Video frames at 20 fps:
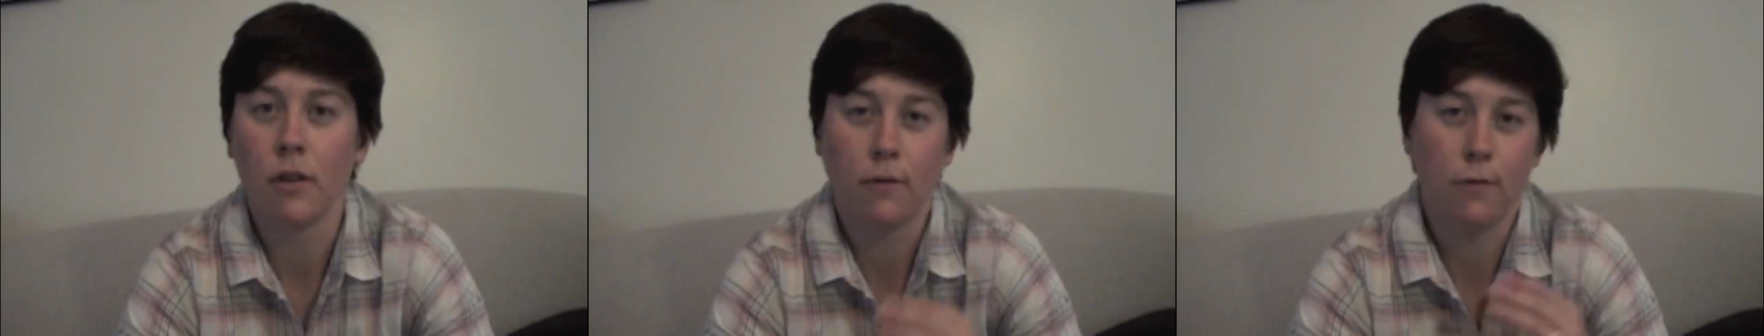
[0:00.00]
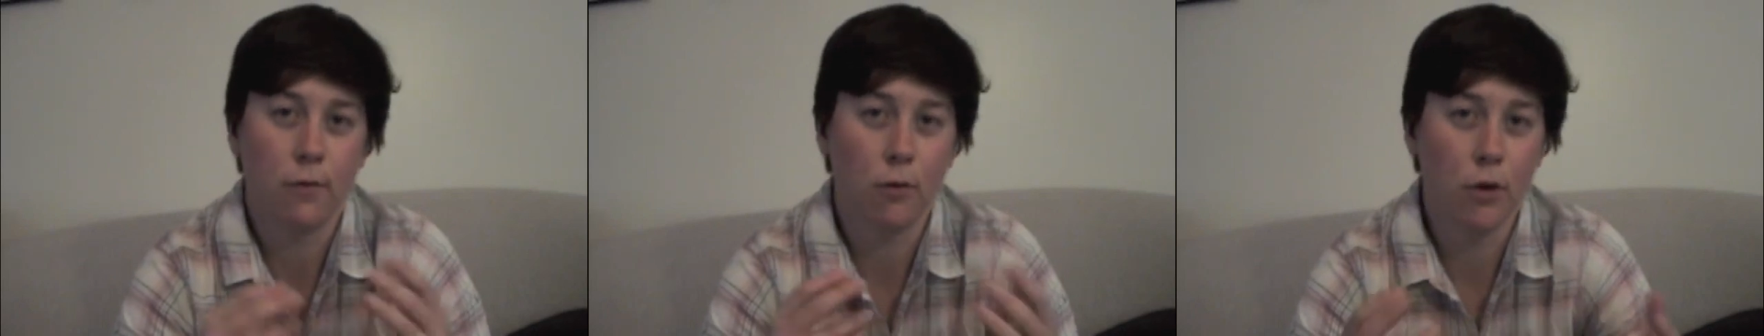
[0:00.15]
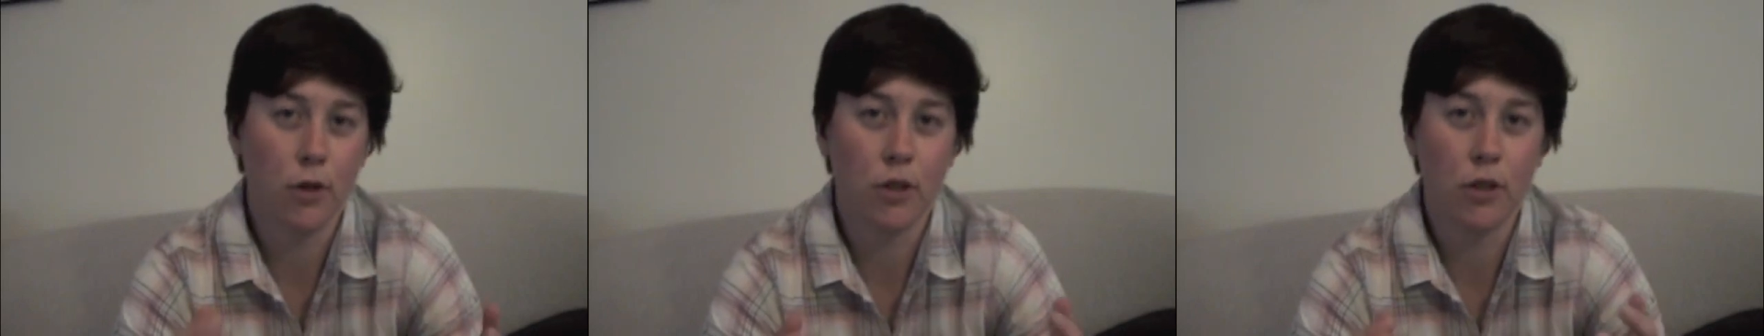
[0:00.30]

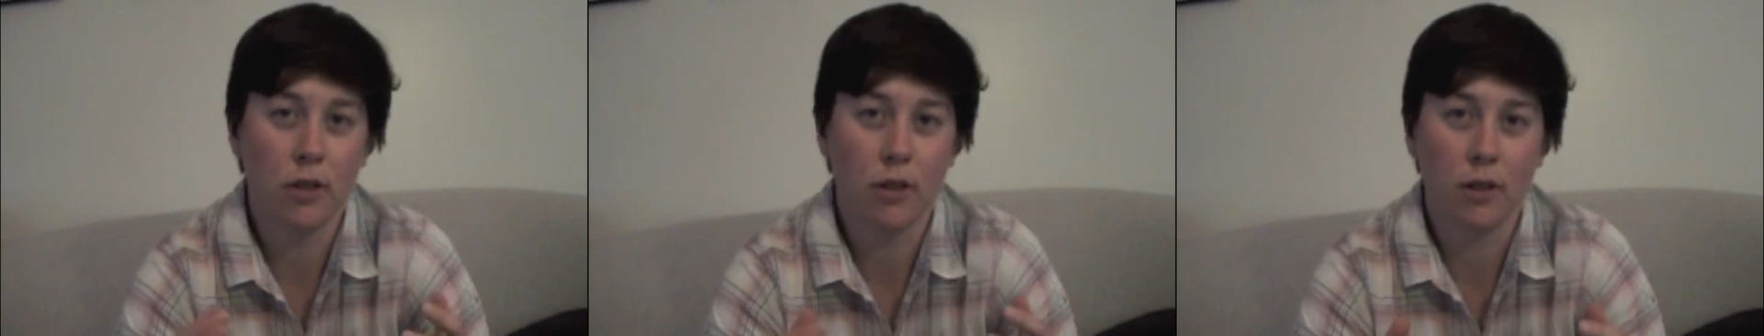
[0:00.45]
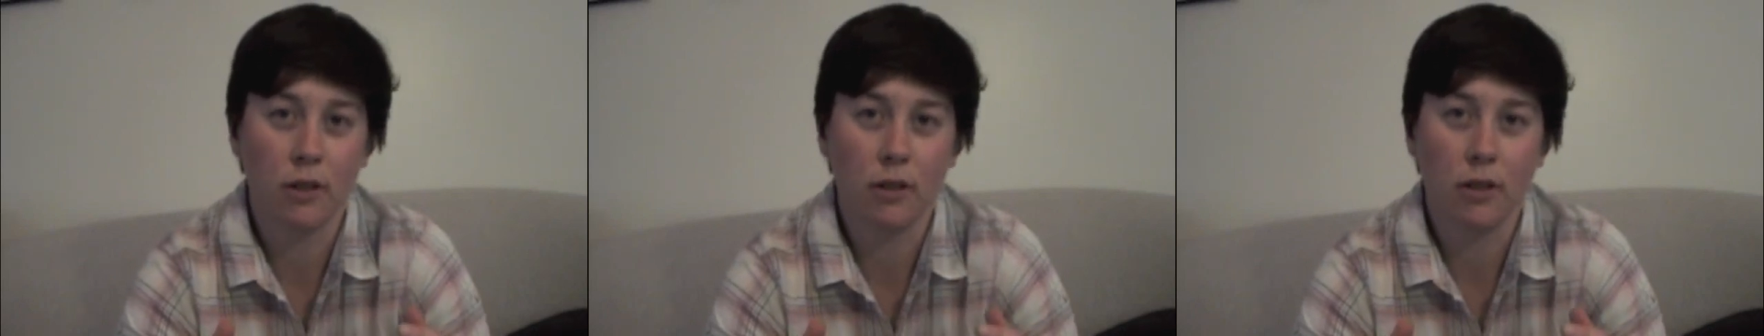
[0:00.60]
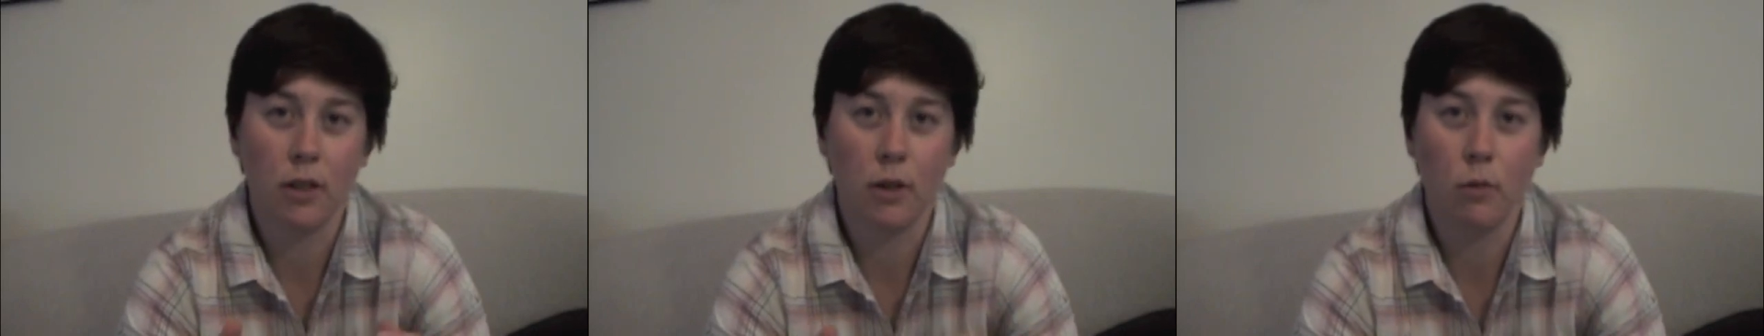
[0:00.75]

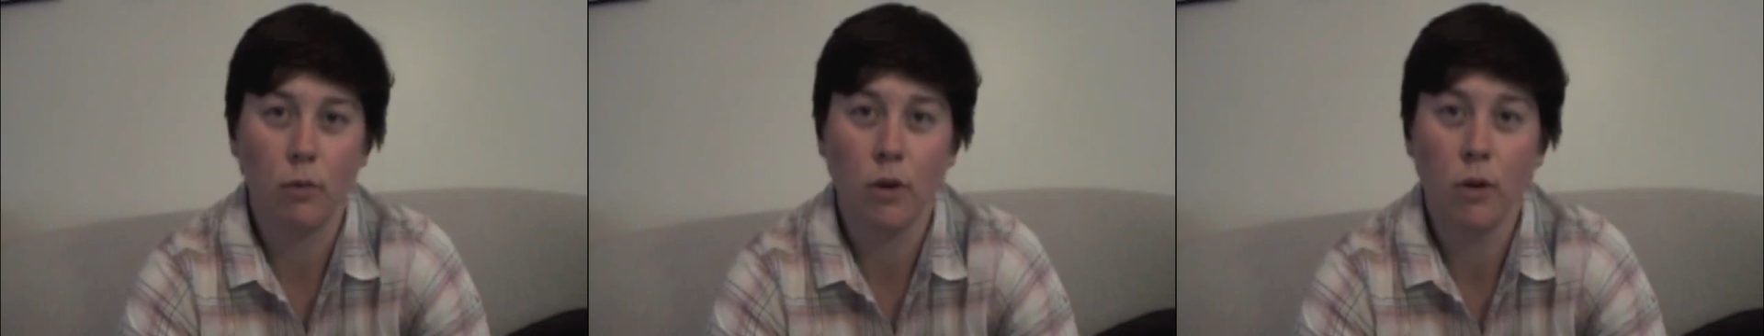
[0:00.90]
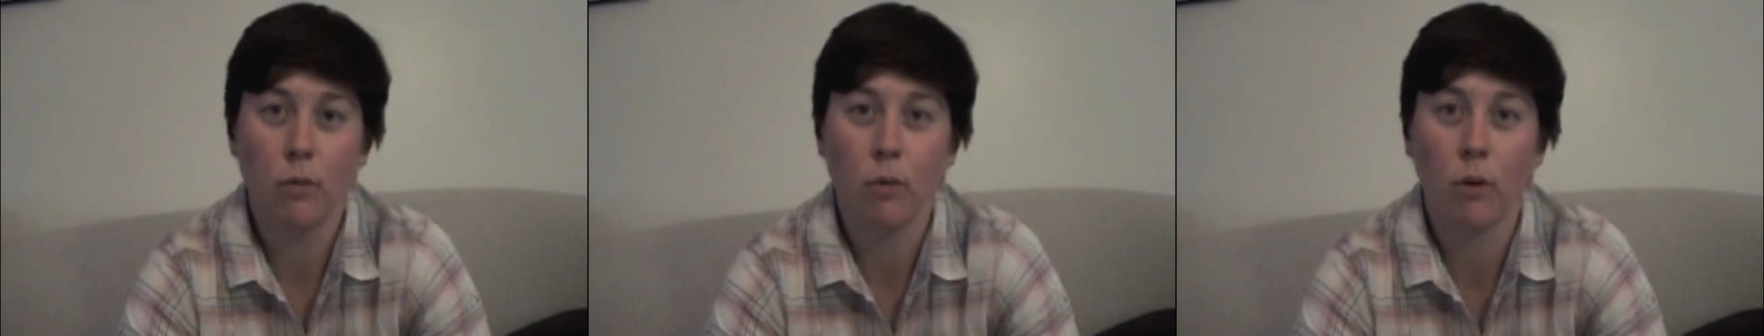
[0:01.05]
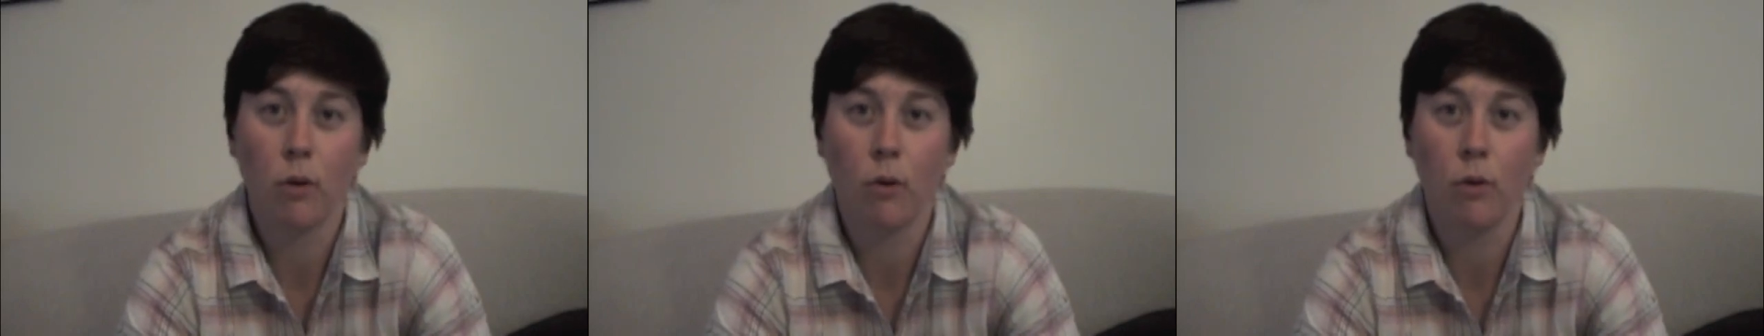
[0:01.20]
Unfortunately,
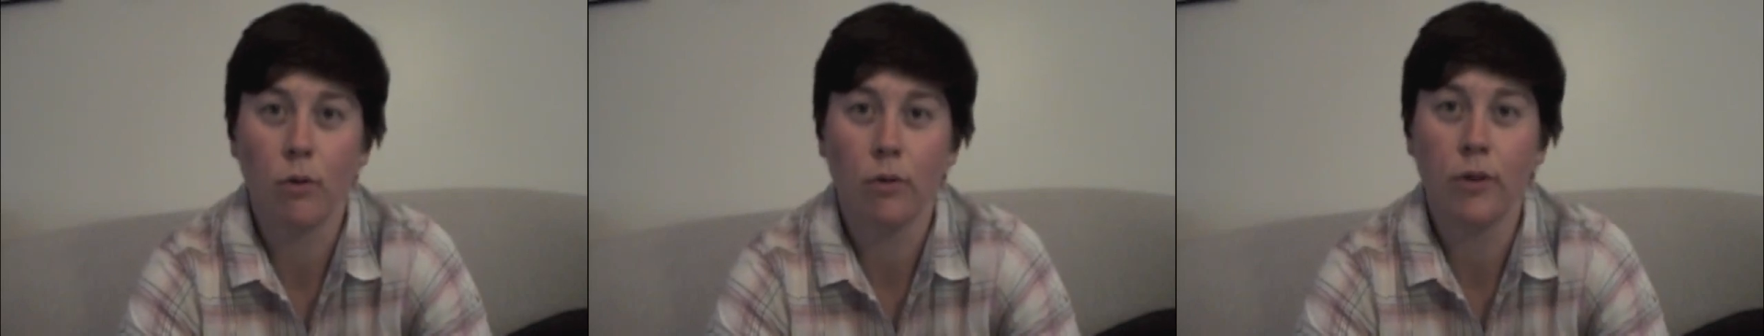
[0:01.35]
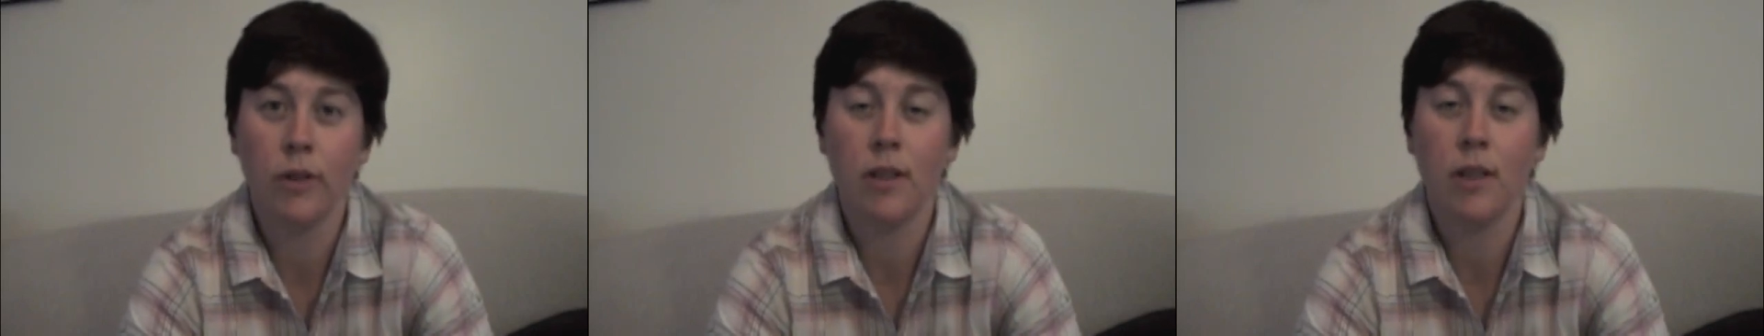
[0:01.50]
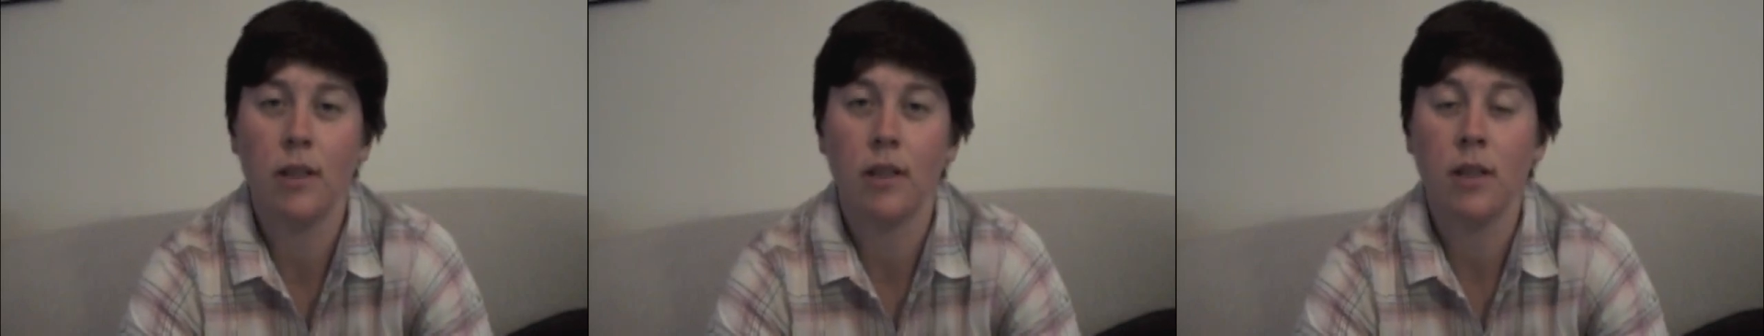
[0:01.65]
we were
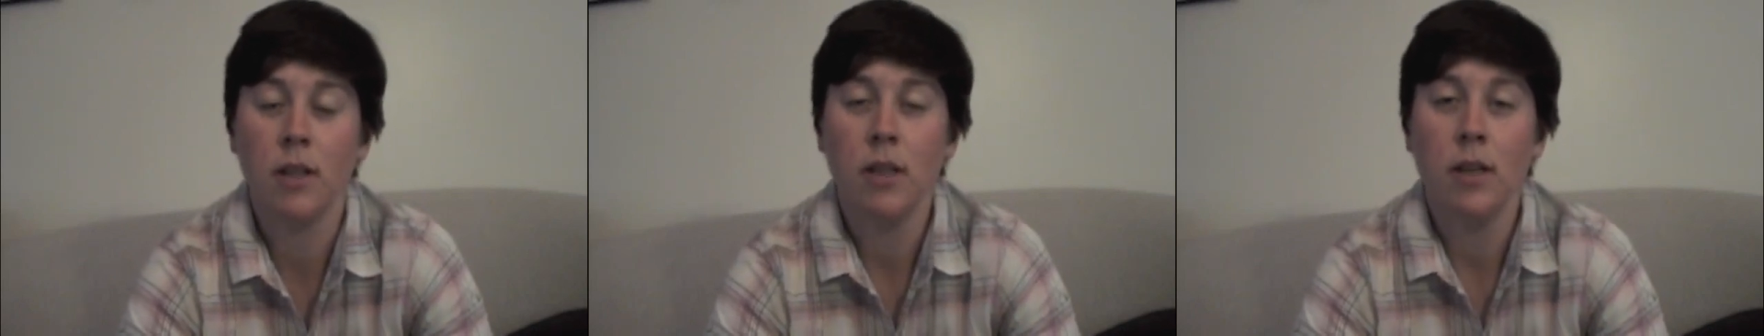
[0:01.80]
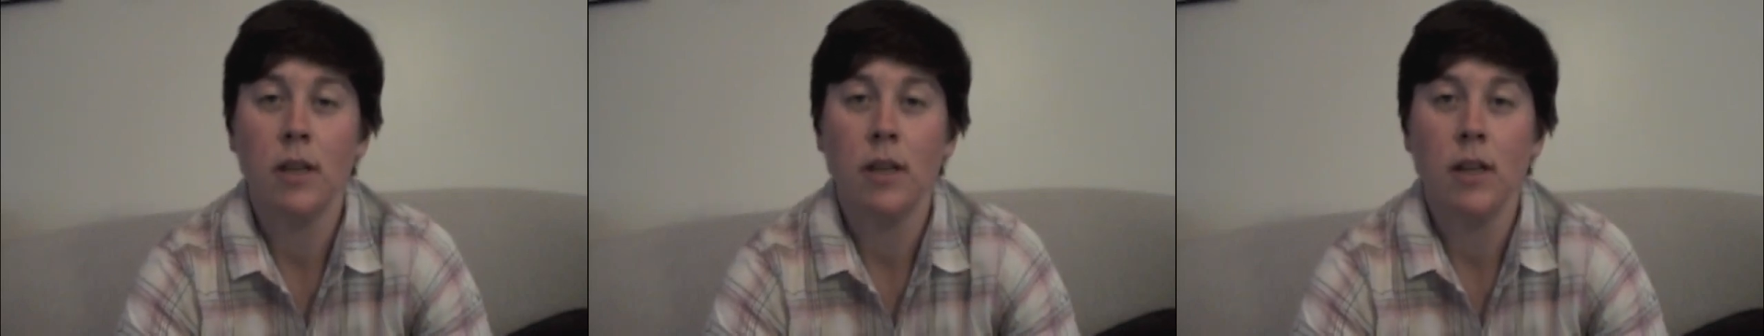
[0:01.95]
only